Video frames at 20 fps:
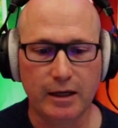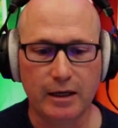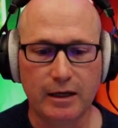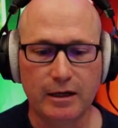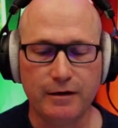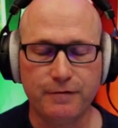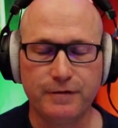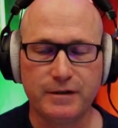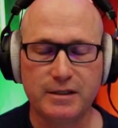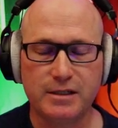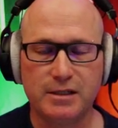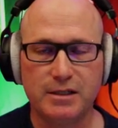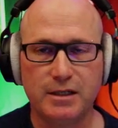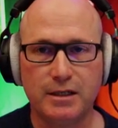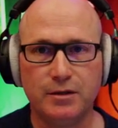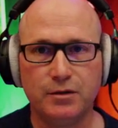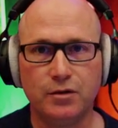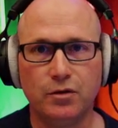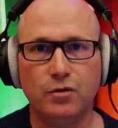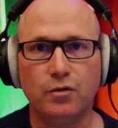if a
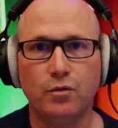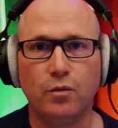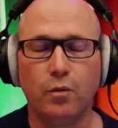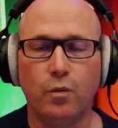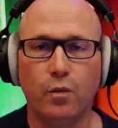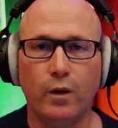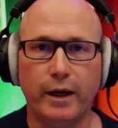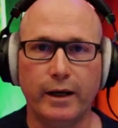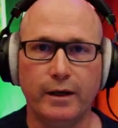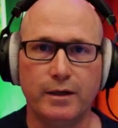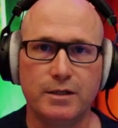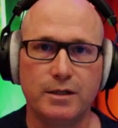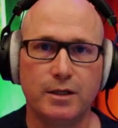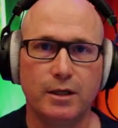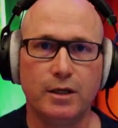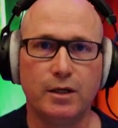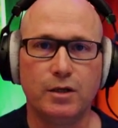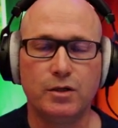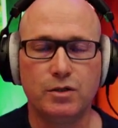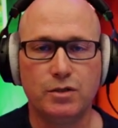signal went
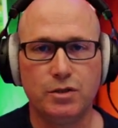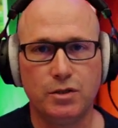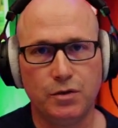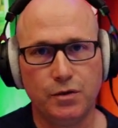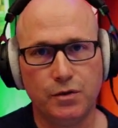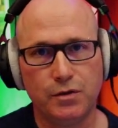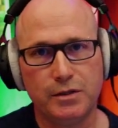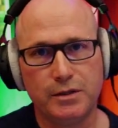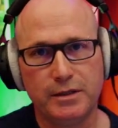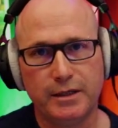2